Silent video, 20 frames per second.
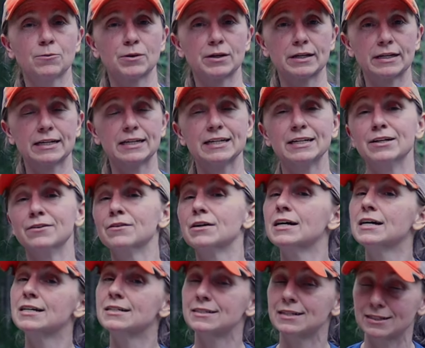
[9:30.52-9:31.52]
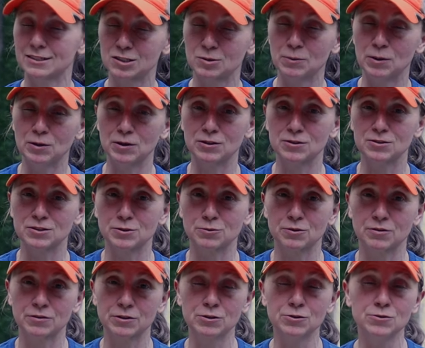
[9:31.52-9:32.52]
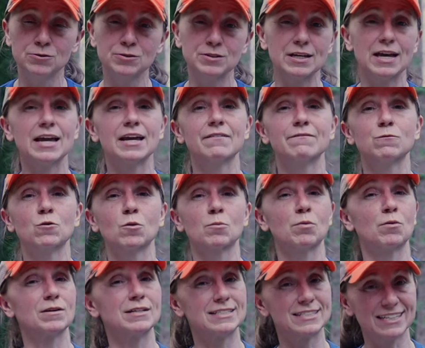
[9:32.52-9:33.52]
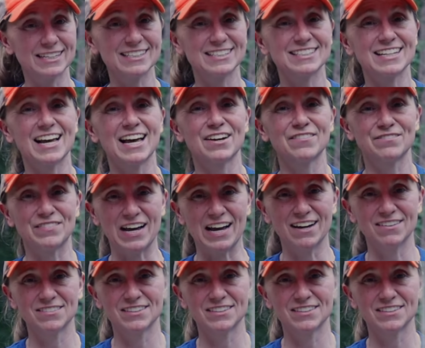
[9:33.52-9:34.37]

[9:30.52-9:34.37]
We're going to give testimonials and reviews a four point six out of five.